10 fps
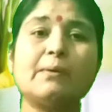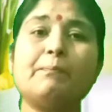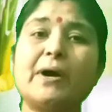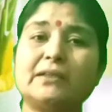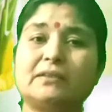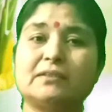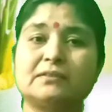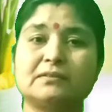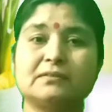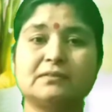the path
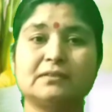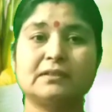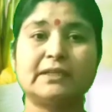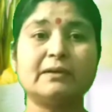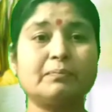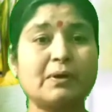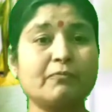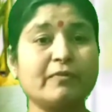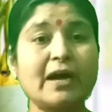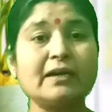till
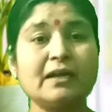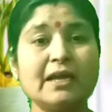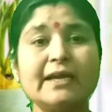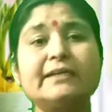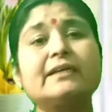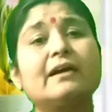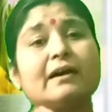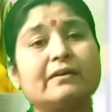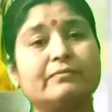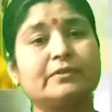from where it
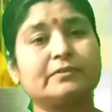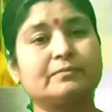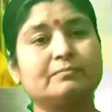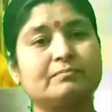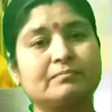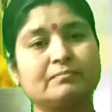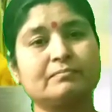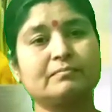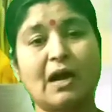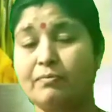curved.
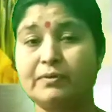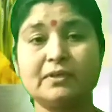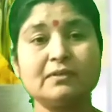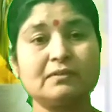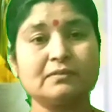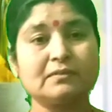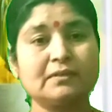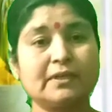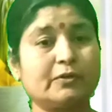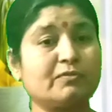After,
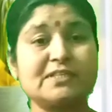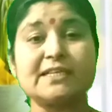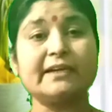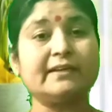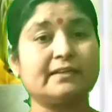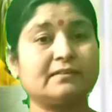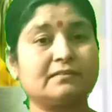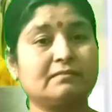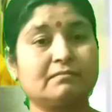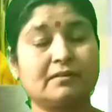it was hidden.
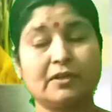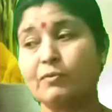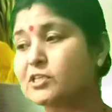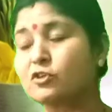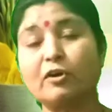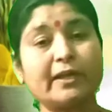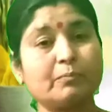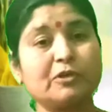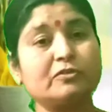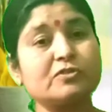He was not
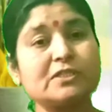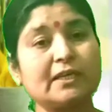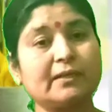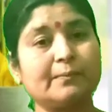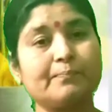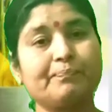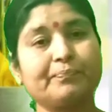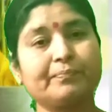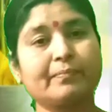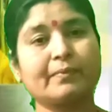able to see.
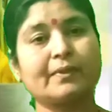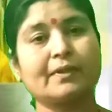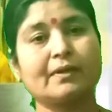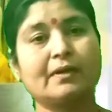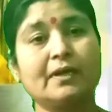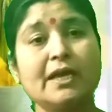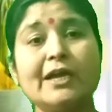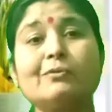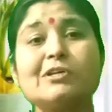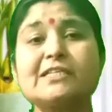
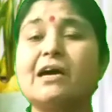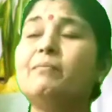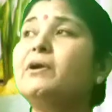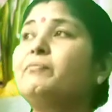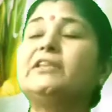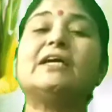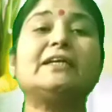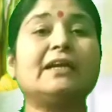It was covered with the